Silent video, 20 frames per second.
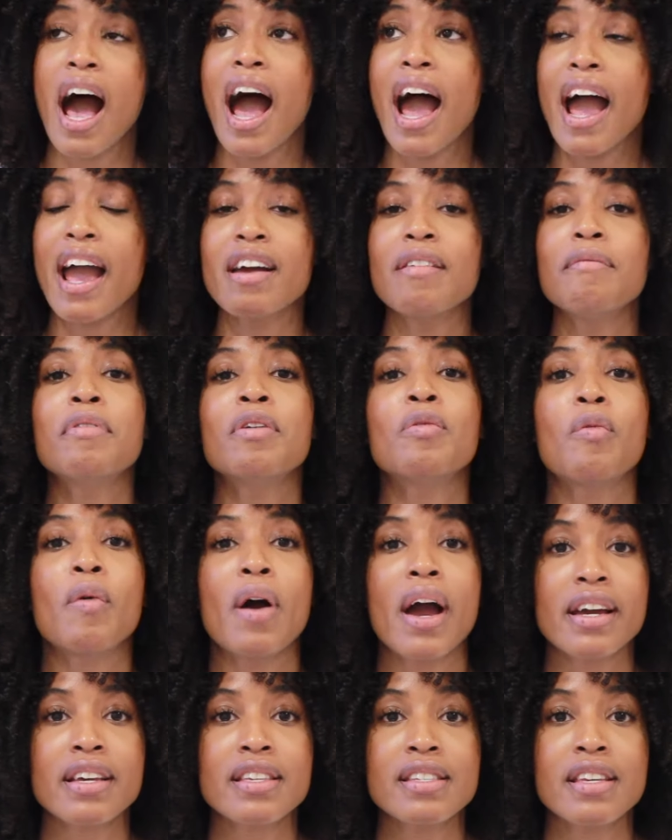I have been
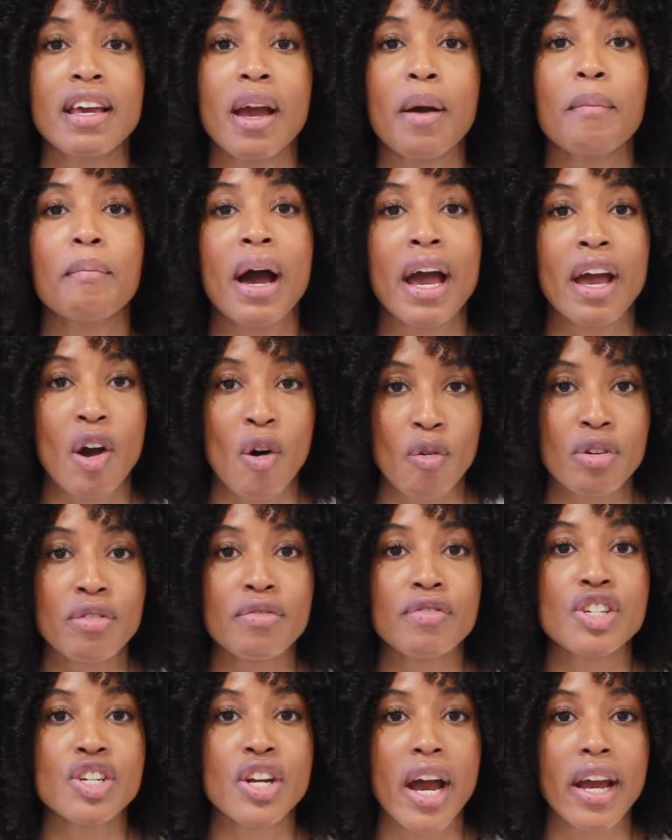waxing my own
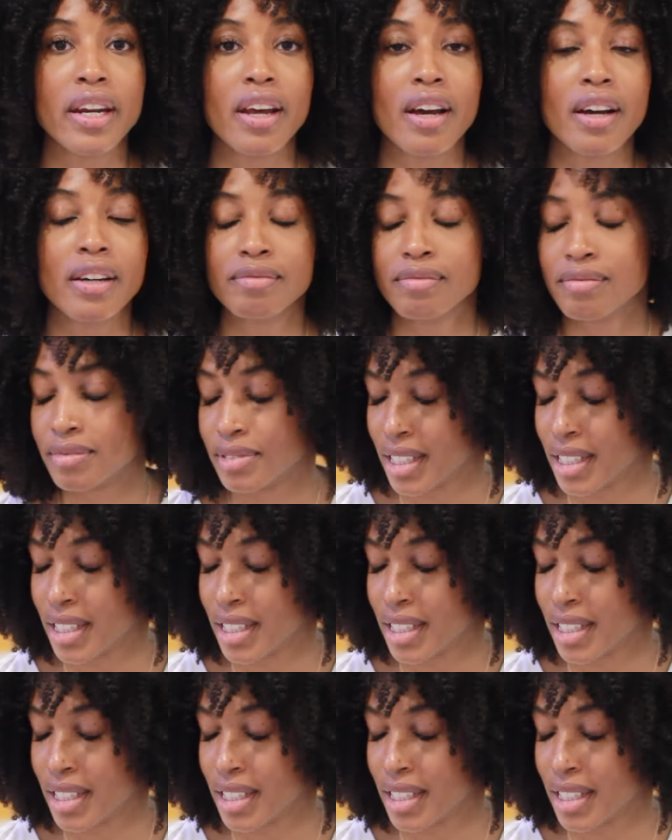vagina.